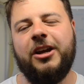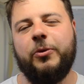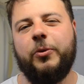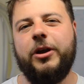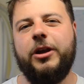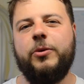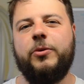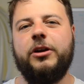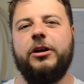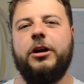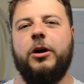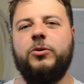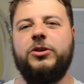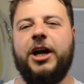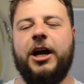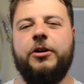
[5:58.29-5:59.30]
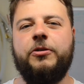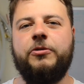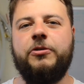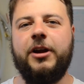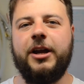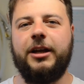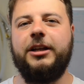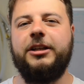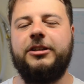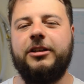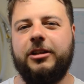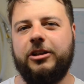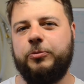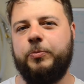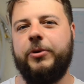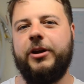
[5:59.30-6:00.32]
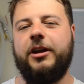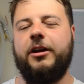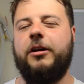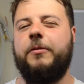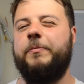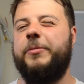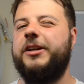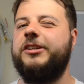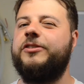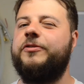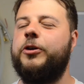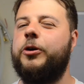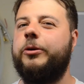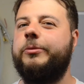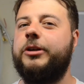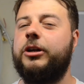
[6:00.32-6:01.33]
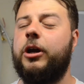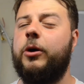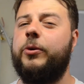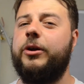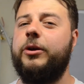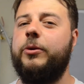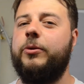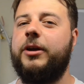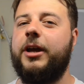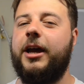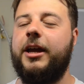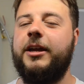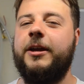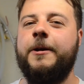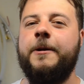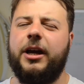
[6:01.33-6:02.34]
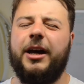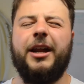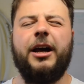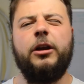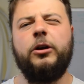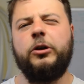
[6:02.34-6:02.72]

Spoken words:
where you can go directly to this beer on beersofeurope.co.uk, and I'll